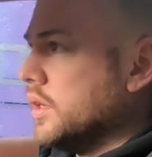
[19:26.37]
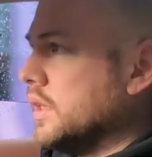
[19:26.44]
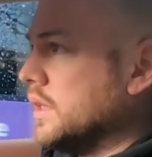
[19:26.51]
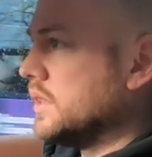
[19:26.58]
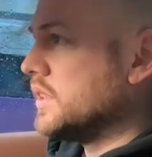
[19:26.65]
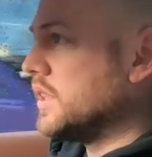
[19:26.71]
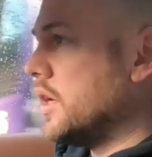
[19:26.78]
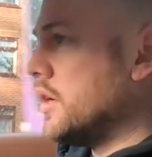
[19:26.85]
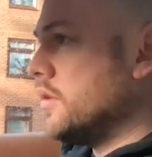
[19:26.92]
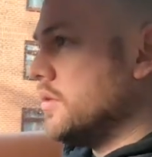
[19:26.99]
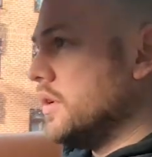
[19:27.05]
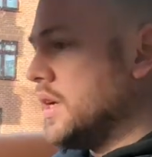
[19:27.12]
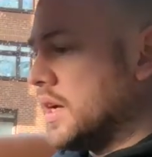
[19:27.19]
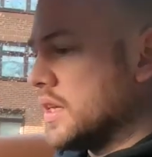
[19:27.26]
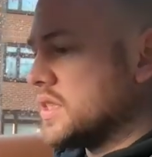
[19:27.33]
So
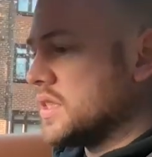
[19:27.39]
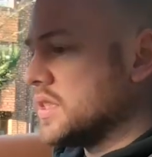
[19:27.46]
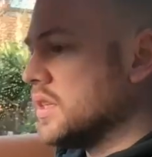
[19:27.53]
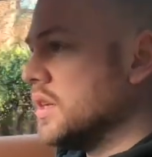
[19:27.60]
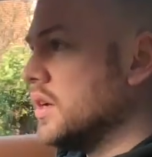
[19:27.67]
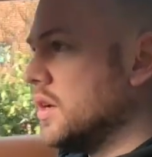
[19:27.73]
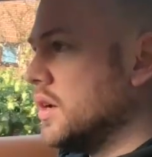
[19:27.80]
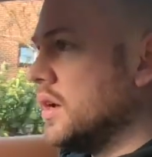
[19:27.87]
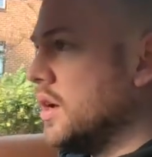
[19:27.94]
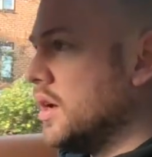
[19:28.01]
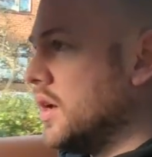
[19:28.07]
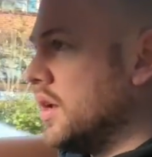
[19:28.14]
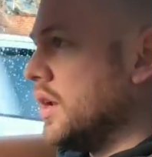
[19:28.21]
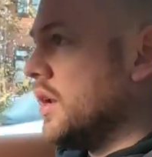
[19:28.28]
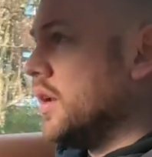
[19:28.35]
yes,
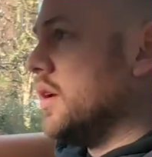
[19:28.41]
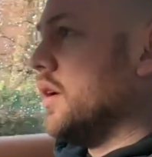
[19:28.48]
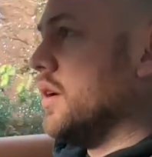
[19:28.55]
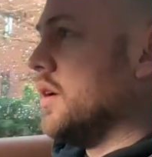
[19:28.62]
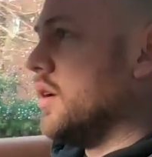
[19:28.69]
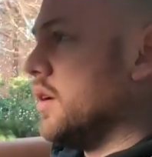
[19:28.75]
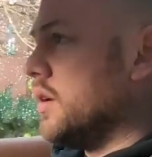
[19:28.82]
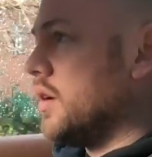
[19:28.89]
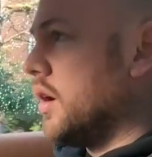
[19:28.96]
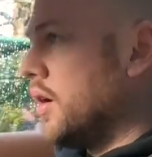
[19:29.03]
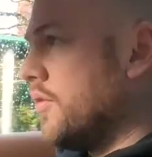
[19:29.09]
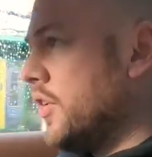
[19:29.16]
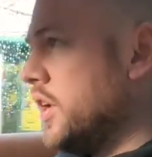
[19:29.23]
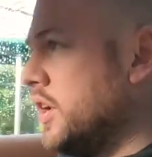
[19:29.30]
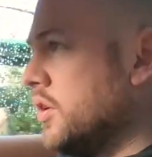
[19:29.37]
I've
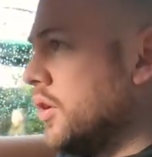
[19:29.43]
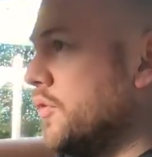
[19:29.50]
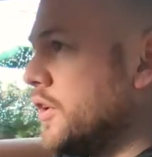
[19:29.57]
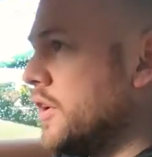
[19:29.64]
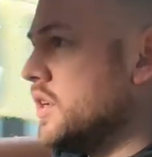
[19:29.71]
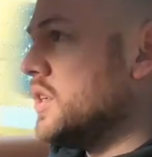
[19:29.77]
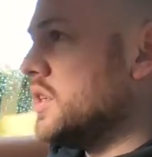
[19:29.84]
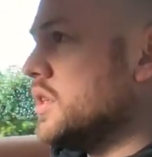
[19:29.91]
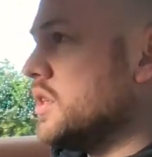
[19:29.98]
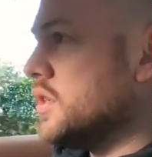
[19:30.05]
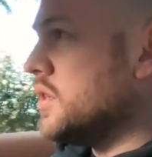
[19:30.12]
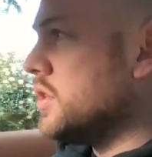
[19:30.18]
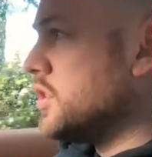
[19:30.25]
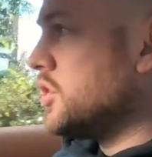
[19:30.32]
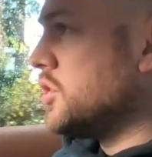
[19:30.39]
only got a very
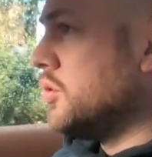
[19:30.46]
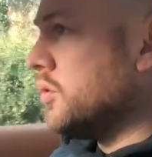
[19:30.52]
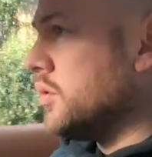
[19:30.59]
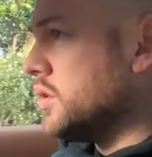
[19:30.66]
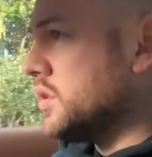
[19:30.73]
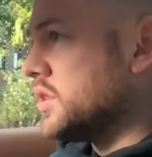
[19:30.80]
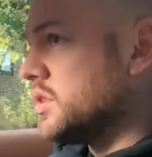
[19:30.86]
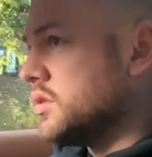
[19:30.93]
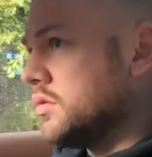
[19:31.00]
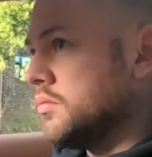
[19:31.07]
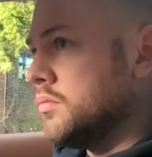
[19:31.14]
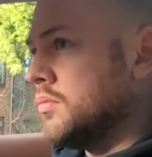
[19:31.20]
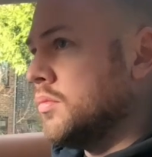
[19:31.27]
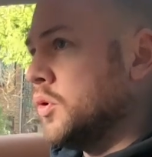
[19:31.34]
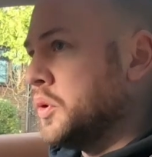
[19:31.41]
short
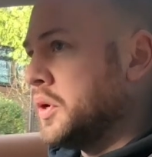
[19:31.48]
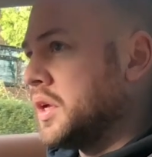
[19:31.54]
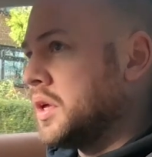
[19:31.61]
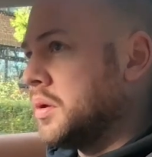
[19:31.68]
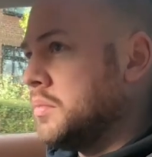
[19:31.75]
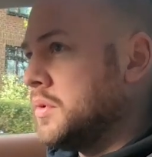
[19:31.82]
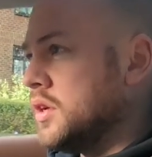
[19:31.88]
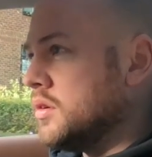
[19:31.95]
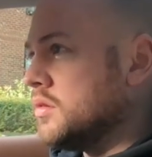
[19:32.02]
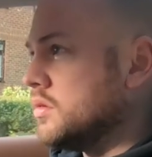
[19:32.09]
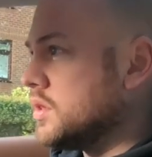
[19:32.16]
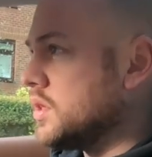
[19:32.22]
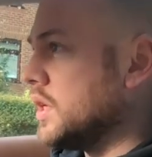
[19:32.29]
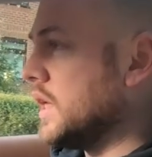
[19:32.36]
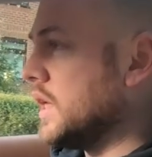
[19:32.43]
morning commute.